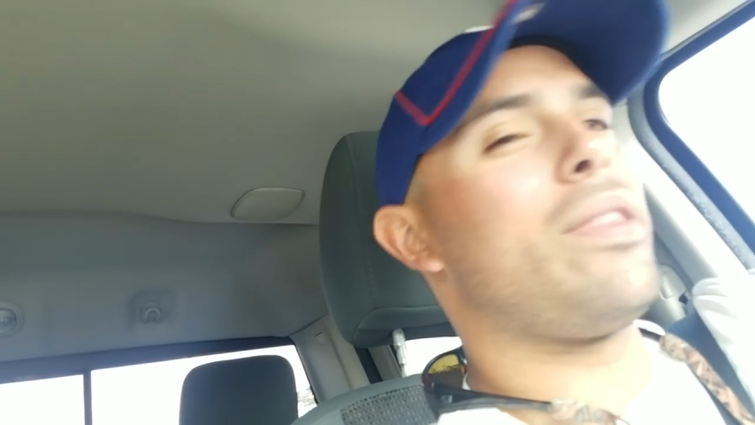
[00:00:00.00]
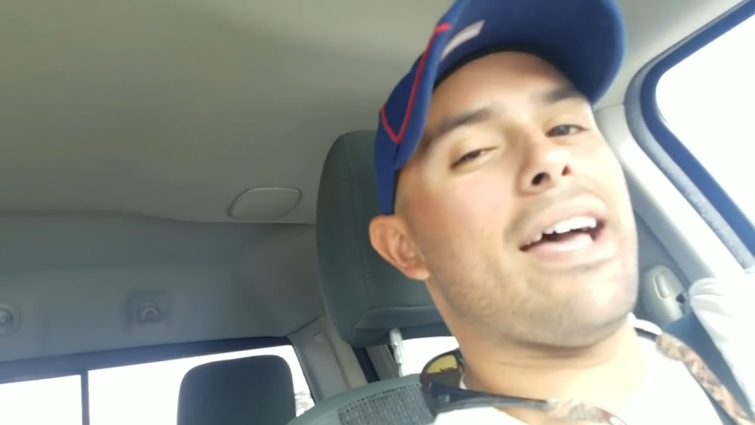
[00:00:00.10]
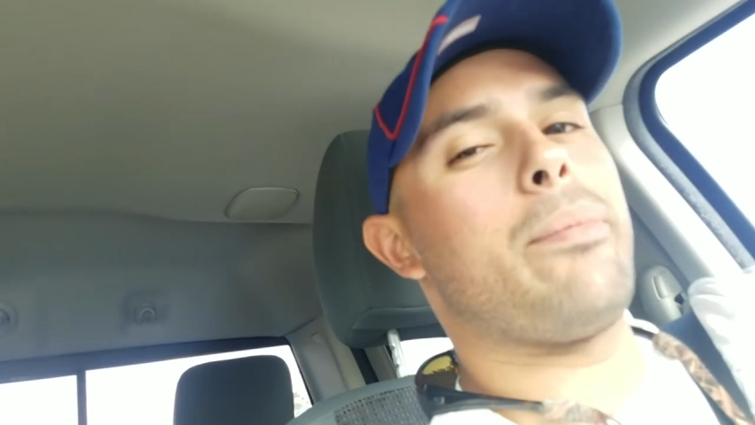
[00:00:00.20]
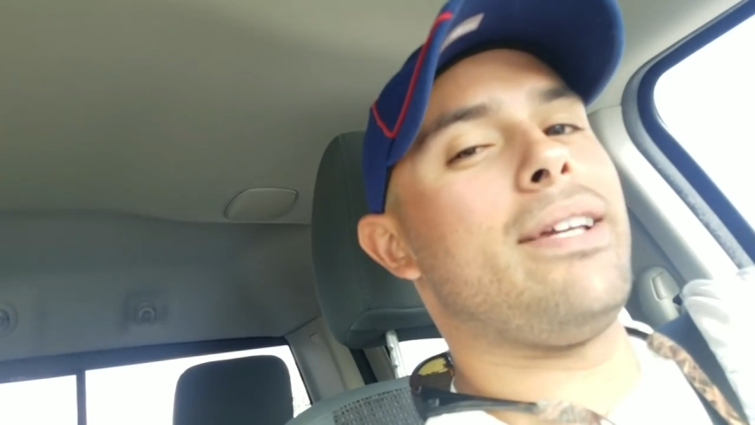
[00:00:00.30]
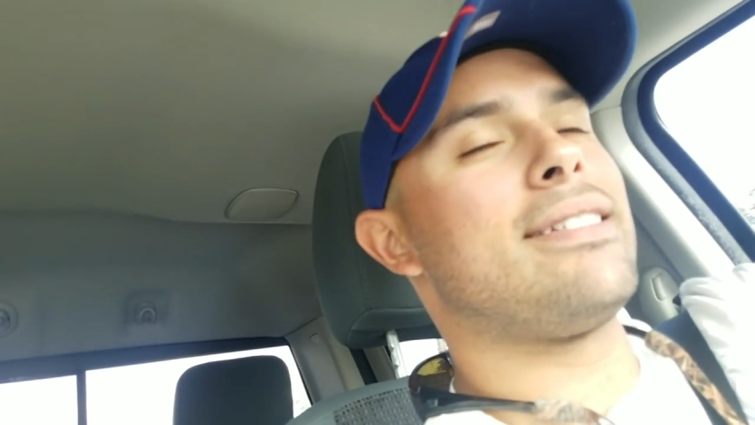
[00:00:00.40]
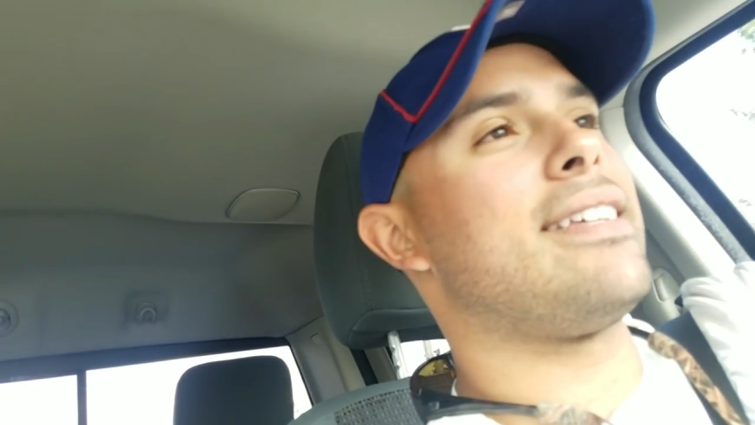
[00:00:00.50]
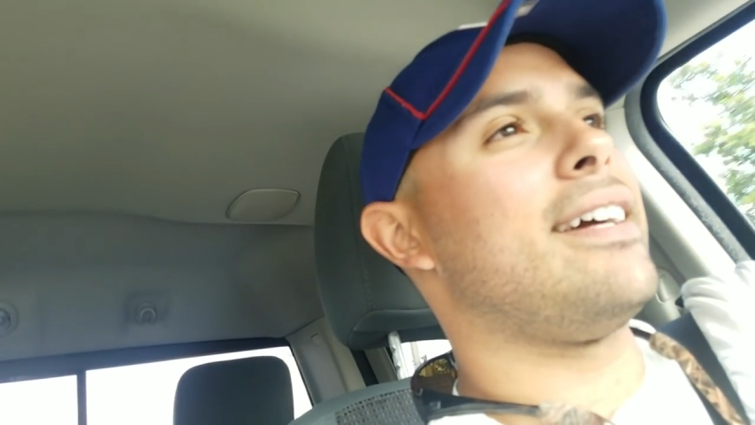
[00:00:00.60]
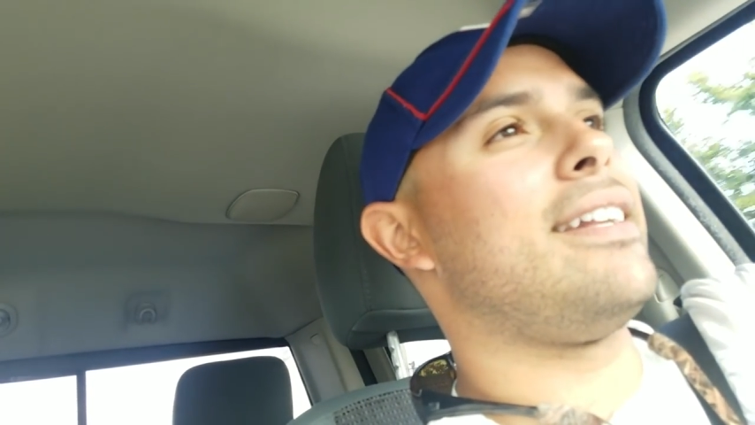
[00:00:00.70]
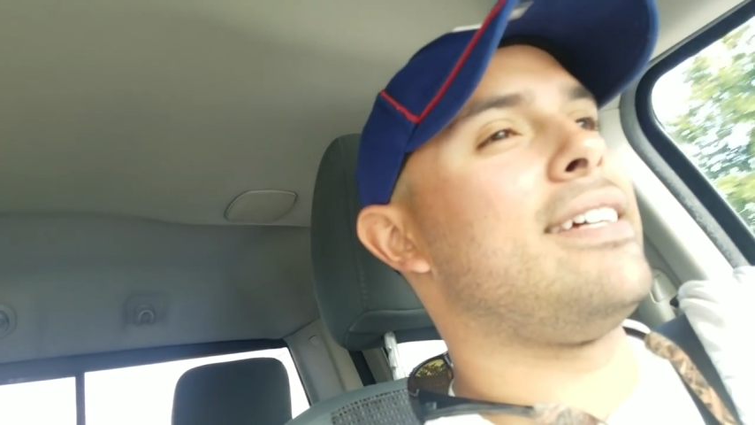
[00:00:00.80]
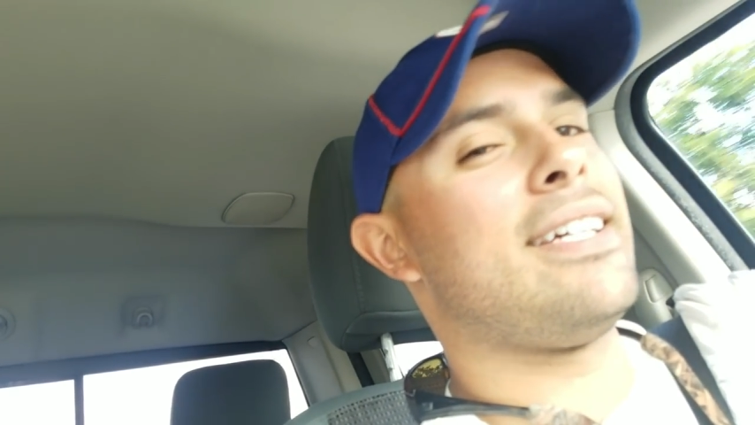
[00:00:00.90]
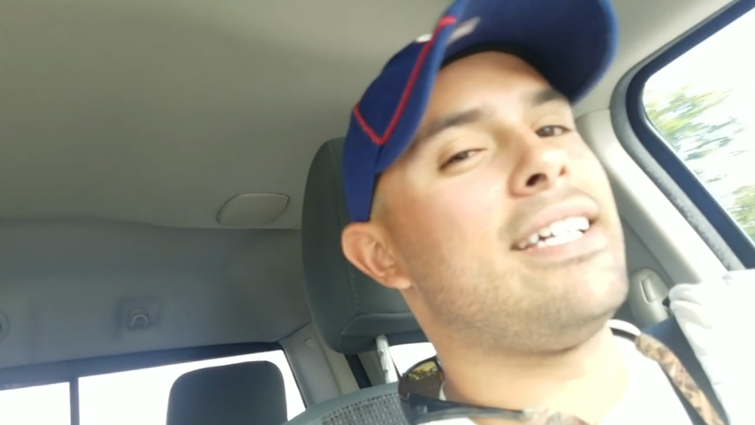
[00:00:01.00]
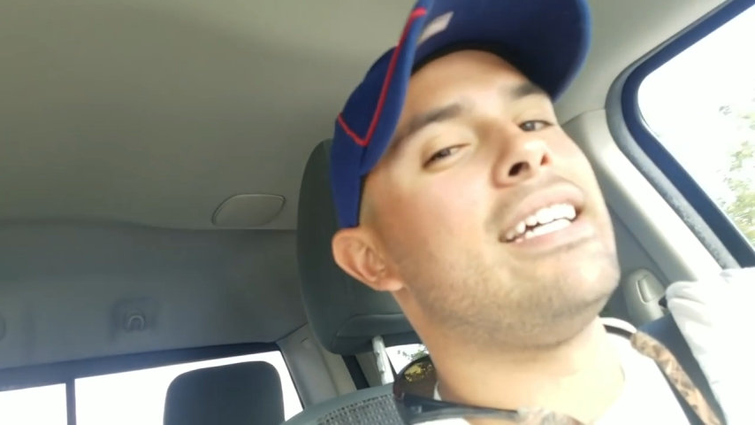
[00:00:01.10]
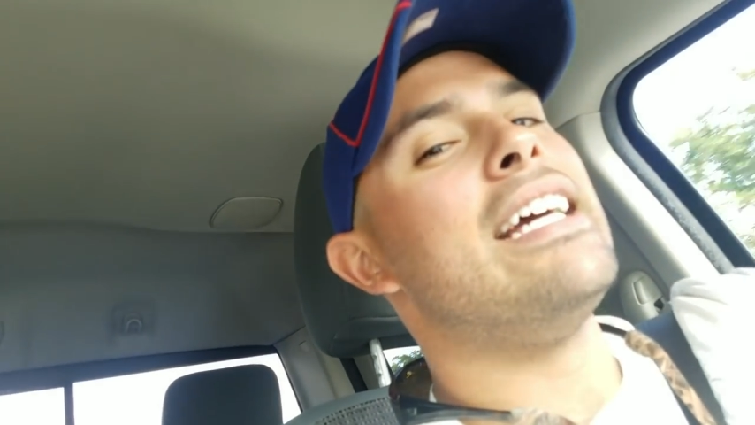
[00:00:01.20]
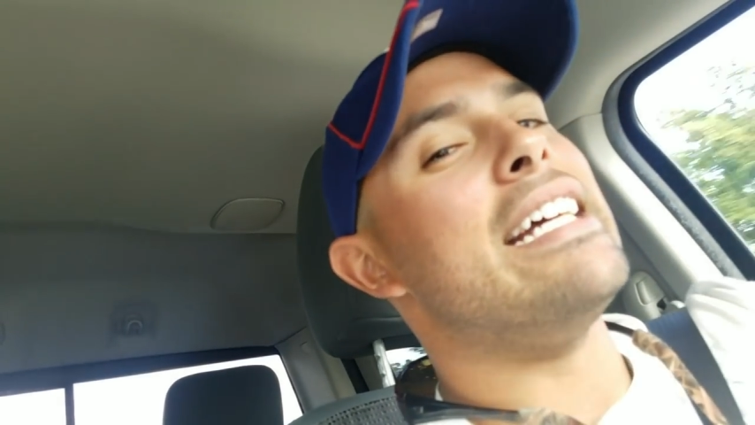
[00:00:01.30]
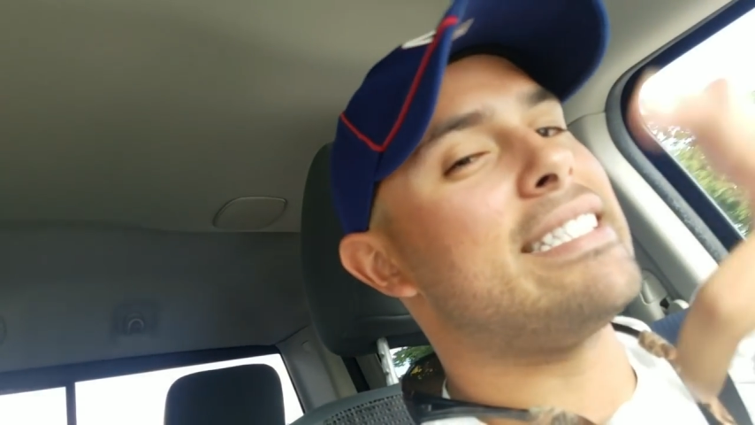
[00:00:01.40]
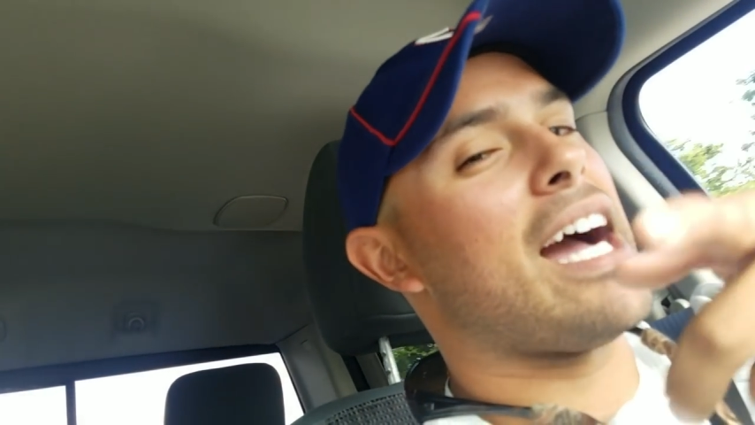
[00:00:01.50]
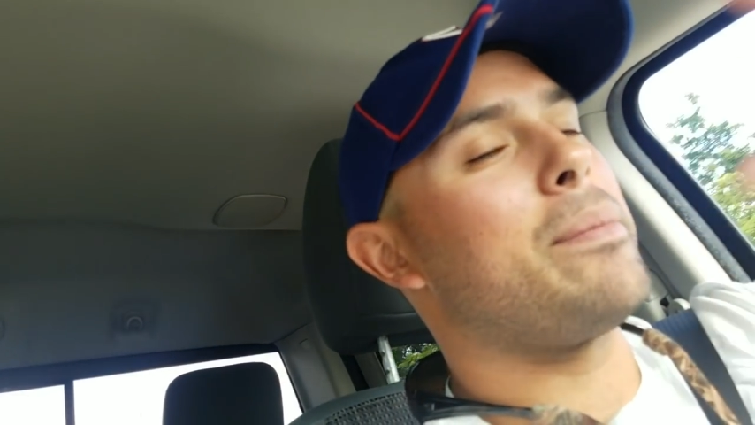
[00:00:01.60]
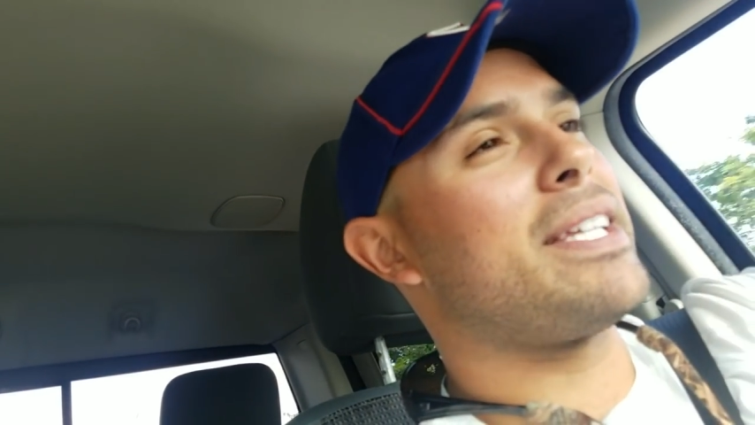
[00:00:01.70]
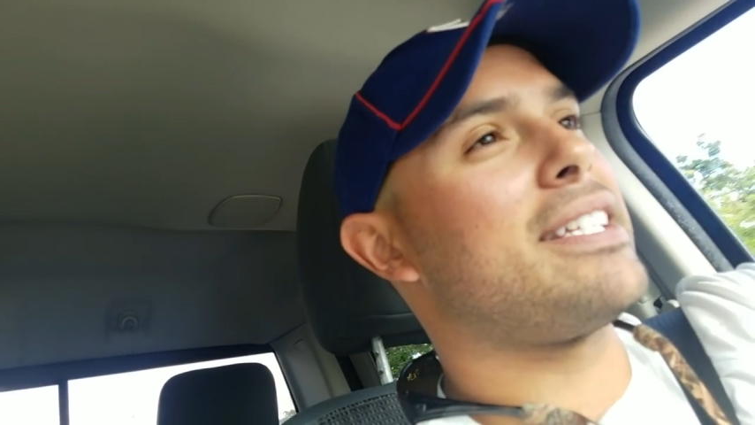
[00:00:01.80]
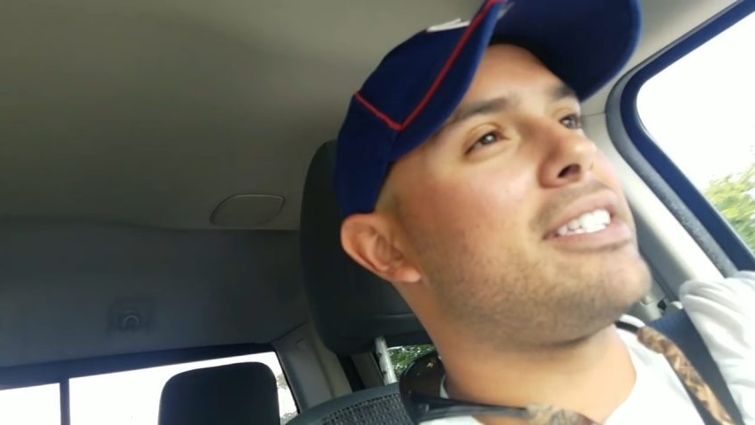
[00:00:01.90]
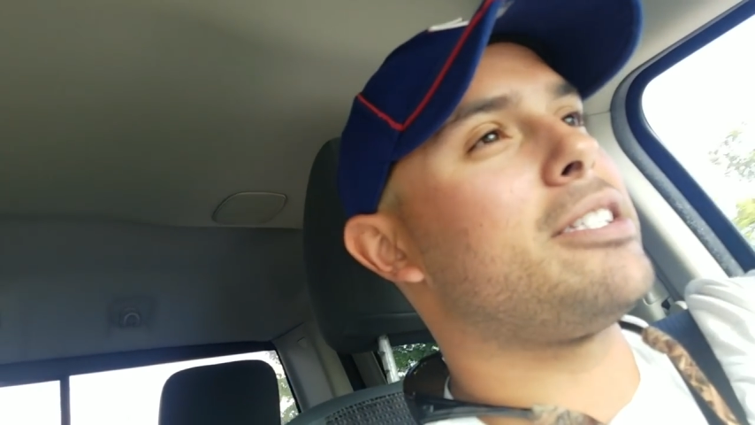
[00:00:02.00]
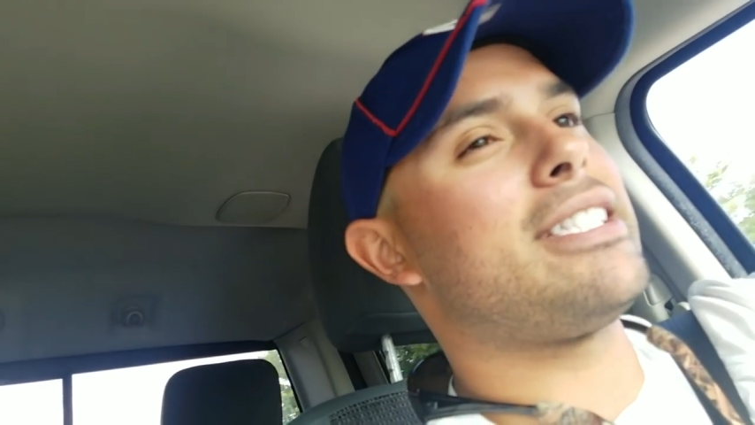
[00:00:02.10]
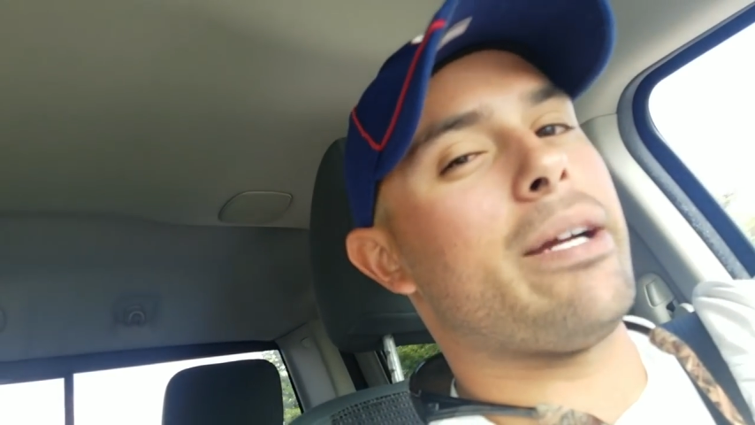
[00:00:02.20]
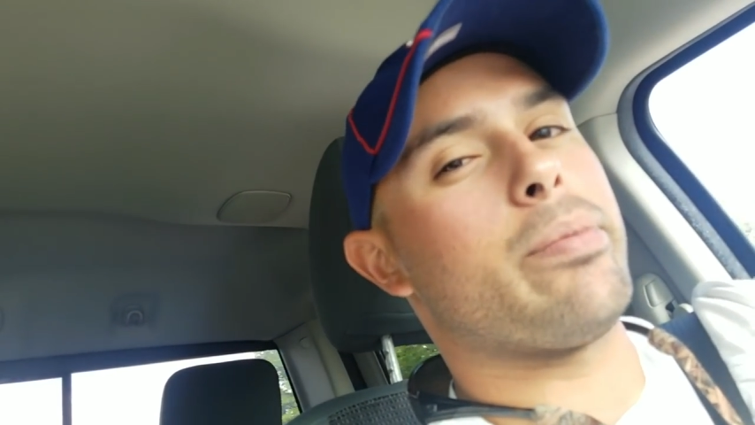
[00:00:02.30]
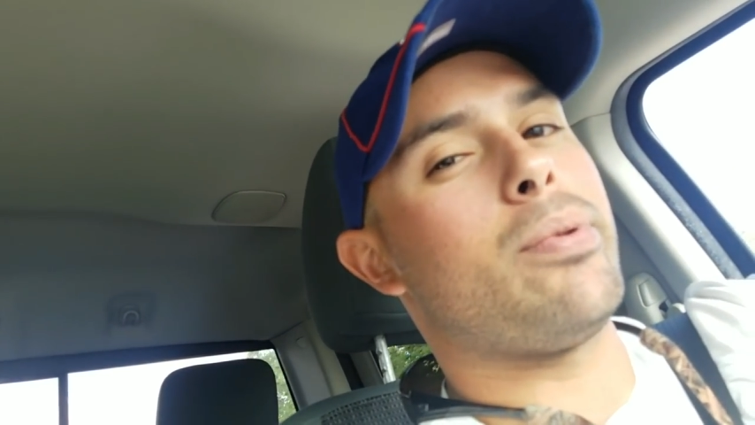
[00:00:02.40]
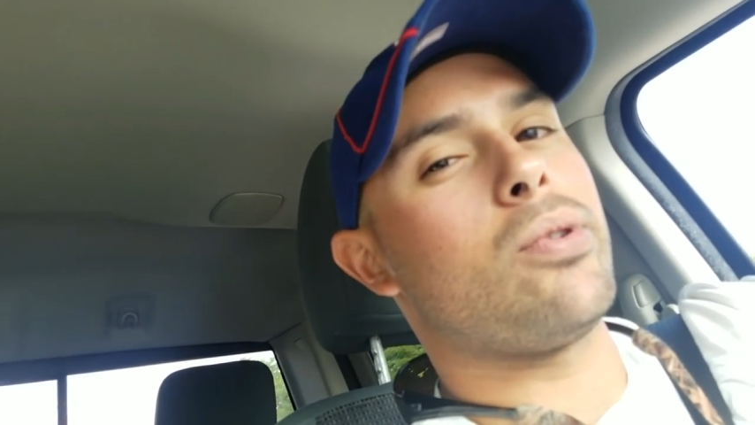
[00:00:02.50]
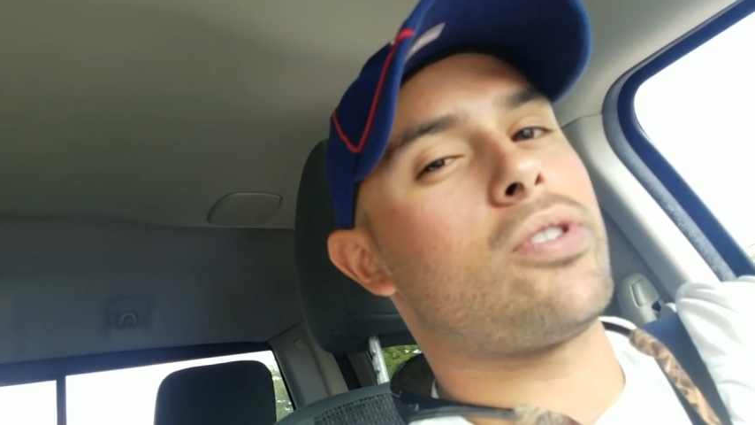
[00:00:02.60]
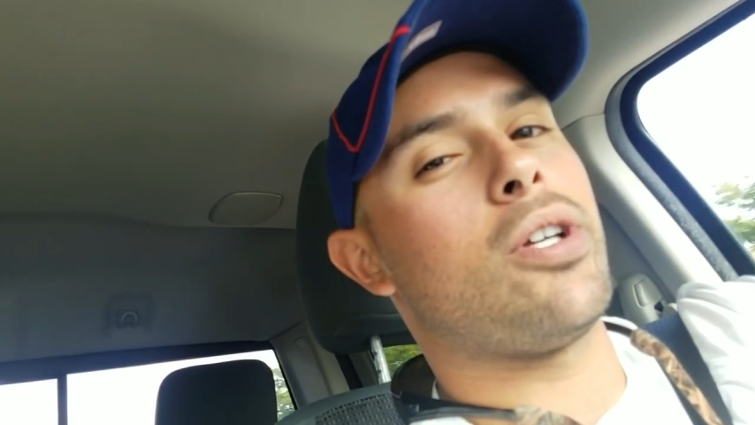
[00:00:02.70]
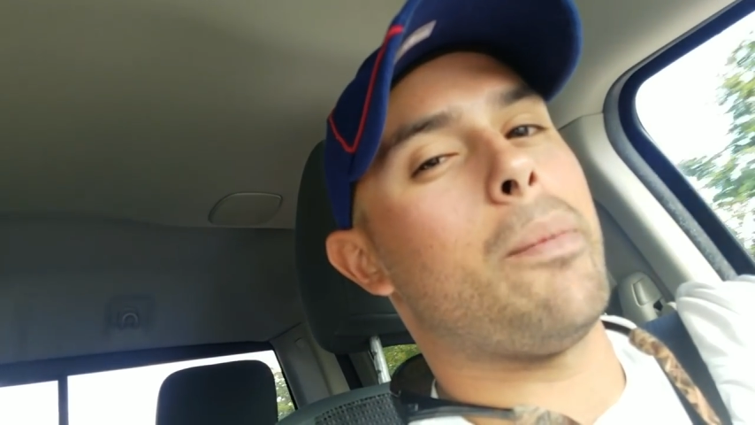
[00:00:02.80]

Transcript: With that being said, time to get to the sniper post.